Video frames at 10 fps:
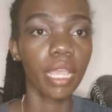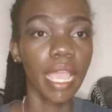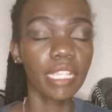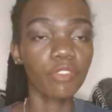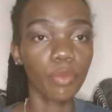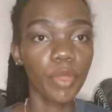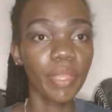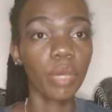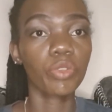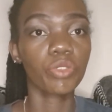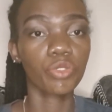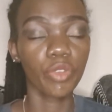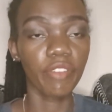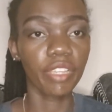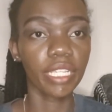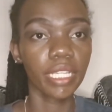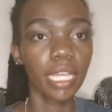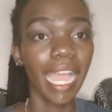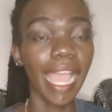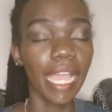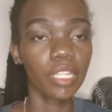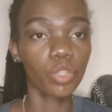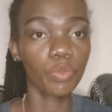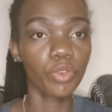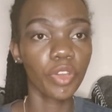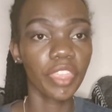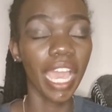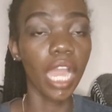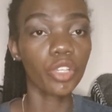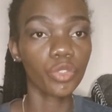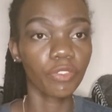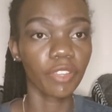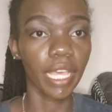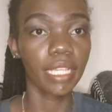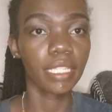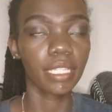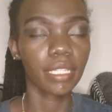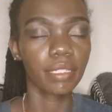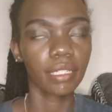as for me, when I was traveling, I had to book the actual flight.